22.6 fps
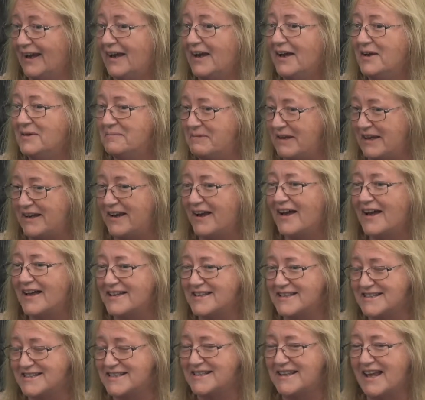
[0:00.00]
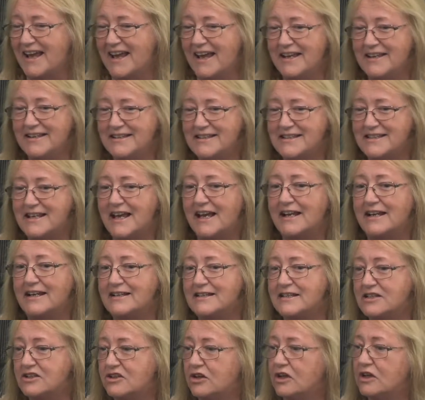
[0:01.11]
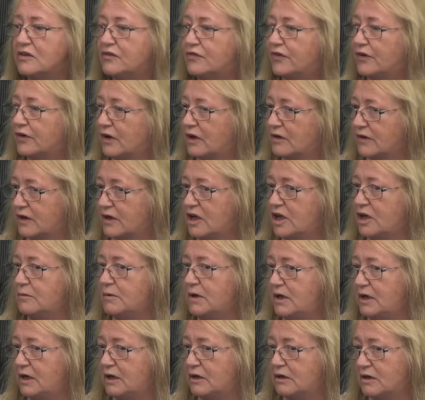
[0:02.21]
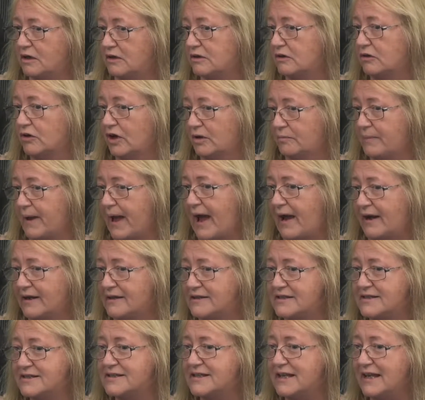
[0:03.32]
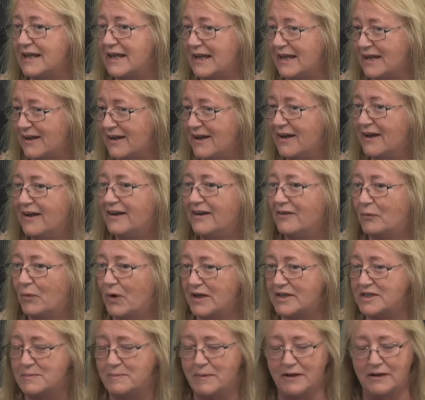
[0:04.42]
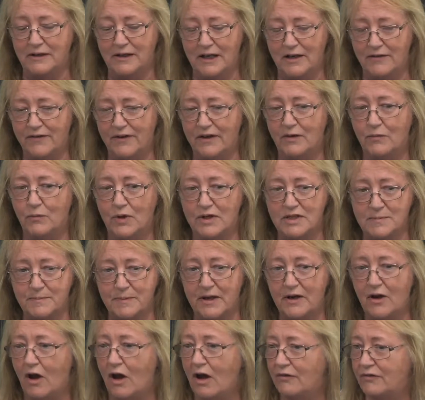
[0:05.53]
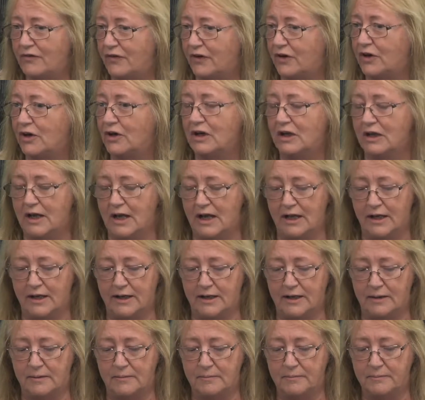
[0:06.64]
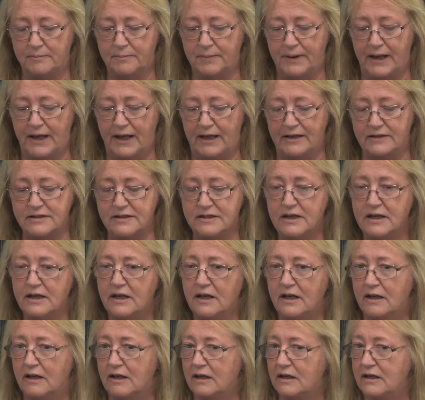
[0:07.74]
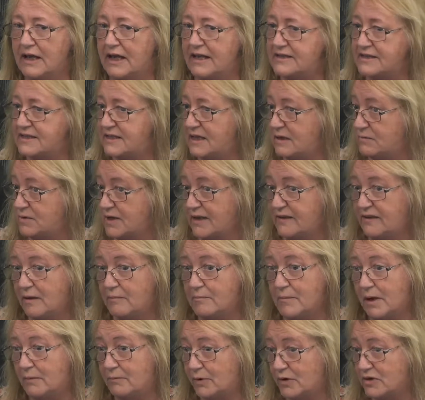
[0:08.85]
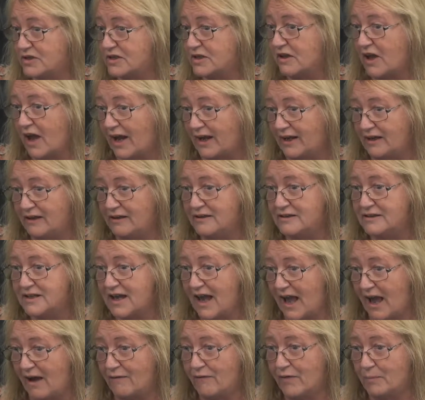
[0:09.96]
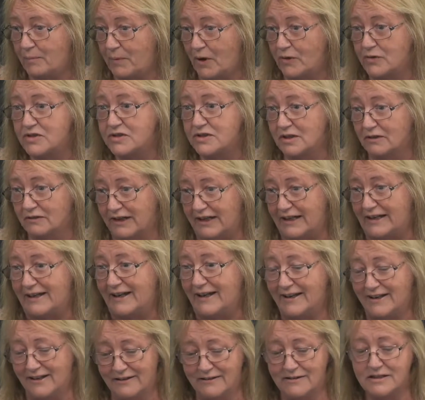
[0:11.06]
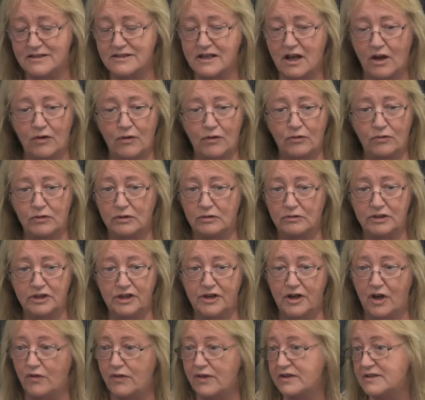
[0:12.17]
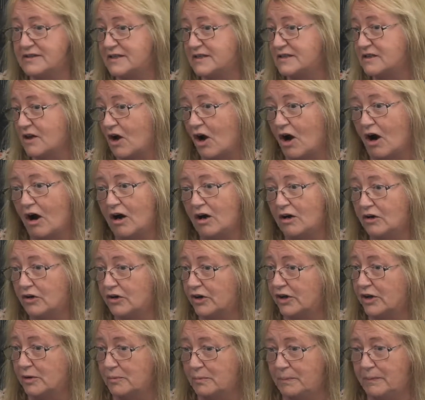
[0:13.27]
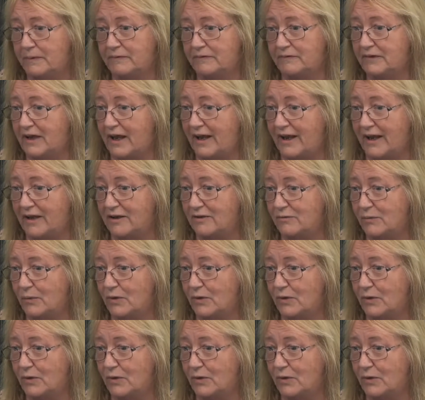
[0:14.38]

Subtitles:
Because they said it's good for the community to look back and see what's been given and what's been offered. But it seems like the members like to have the post deleted. So, you know, this is our group, and